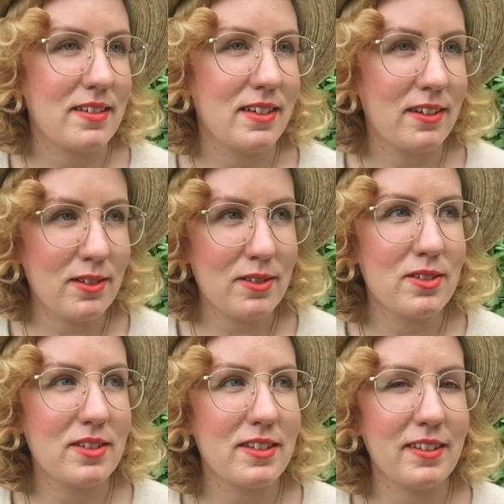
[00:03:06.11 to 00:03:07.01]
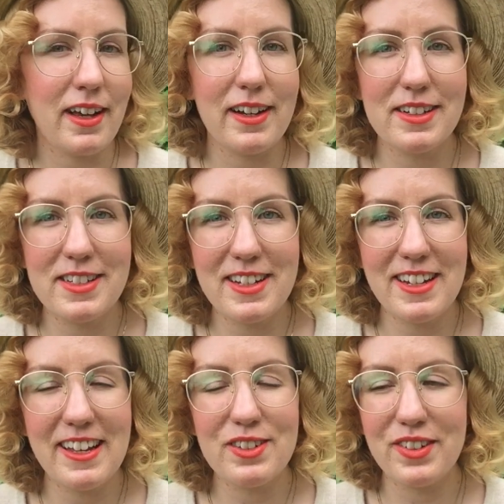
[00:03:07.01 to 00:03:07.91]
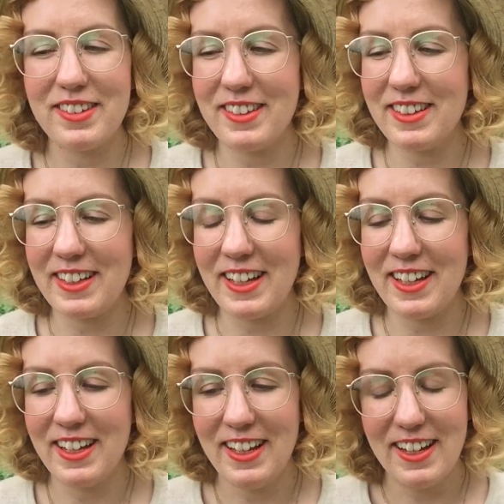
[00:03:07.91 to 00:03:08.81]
a huge desire to knit recently,